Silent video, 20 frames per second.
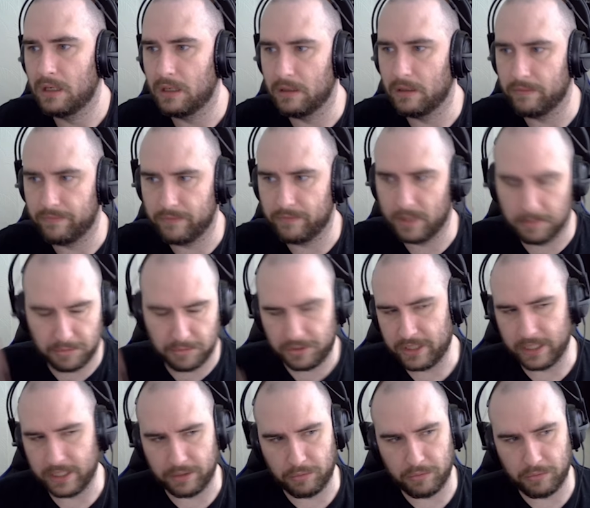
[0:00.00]
I've double
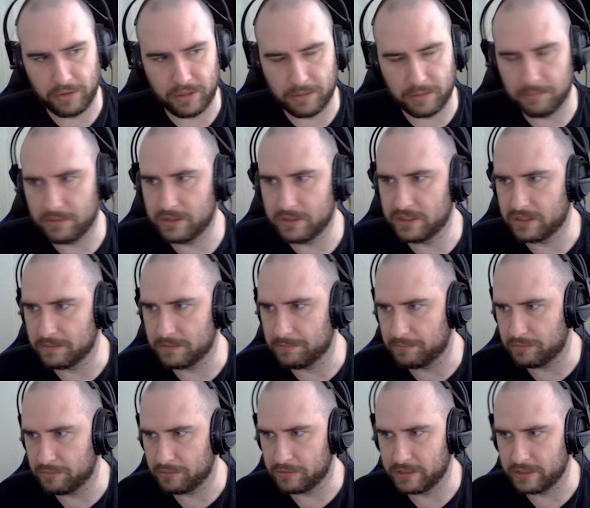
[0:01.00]
checked all the numbers. I'm
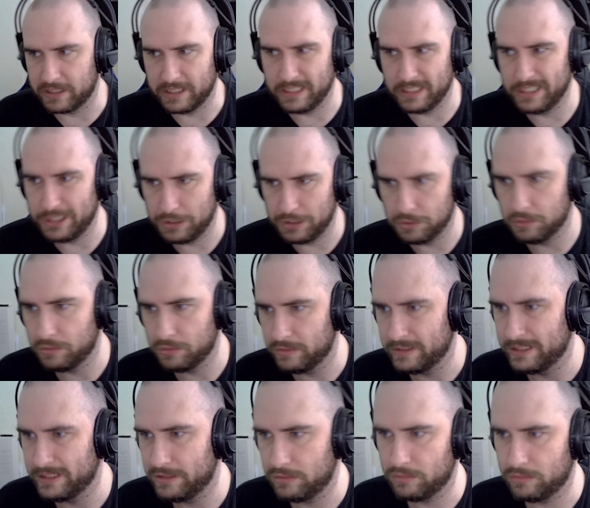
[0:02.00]
pretty sure
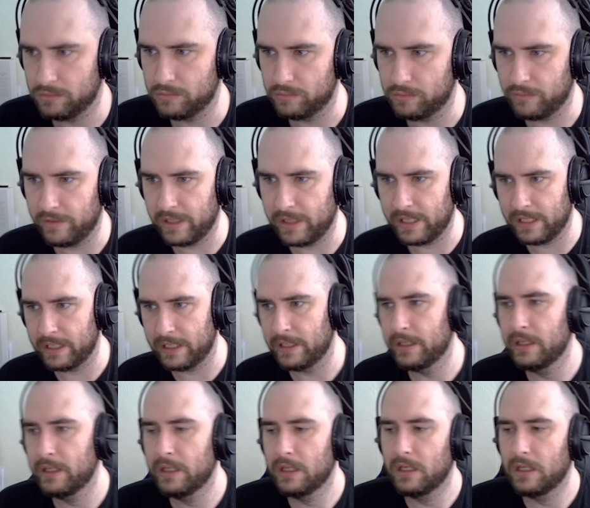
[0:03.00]
it's all there.